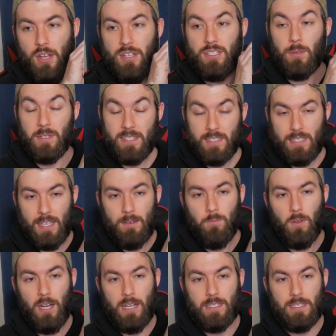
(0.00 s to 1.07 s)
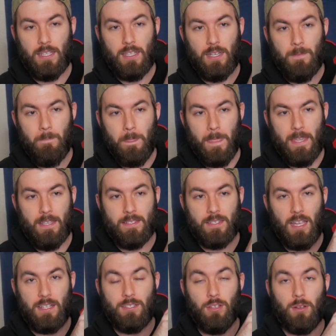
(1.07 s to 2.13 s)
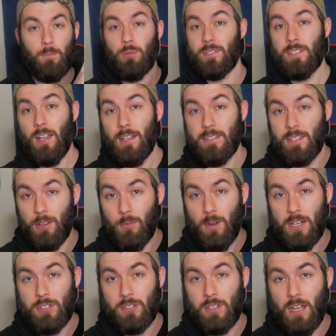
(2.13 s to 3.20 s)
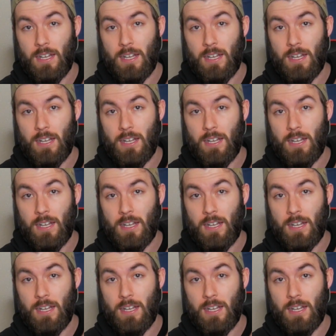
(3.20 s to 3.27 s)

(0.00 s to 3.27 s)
So instead what I did is I took Poisson's equation.